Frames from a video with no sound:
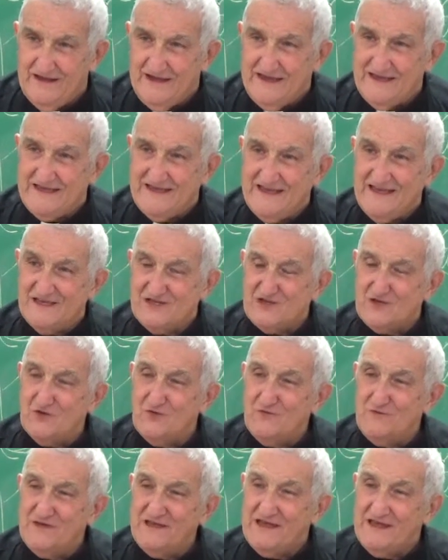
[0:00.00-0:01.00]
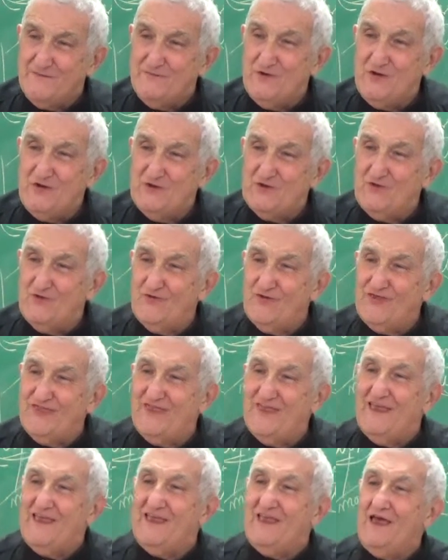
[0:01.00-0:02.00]
It is to be able to
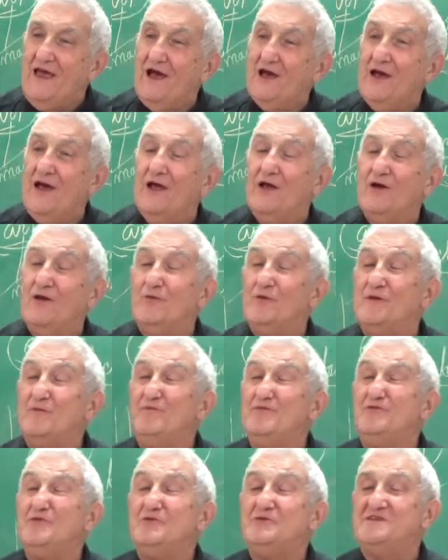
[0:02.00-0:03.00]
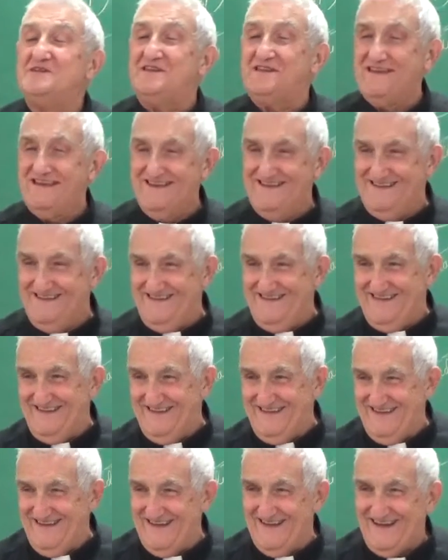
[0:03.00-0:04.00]
think with beauty,
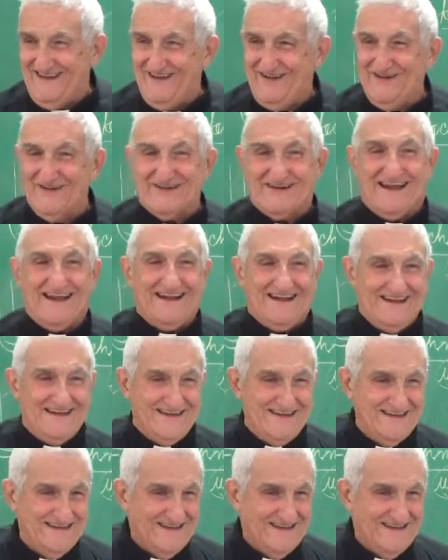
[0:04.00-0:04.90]
correctly.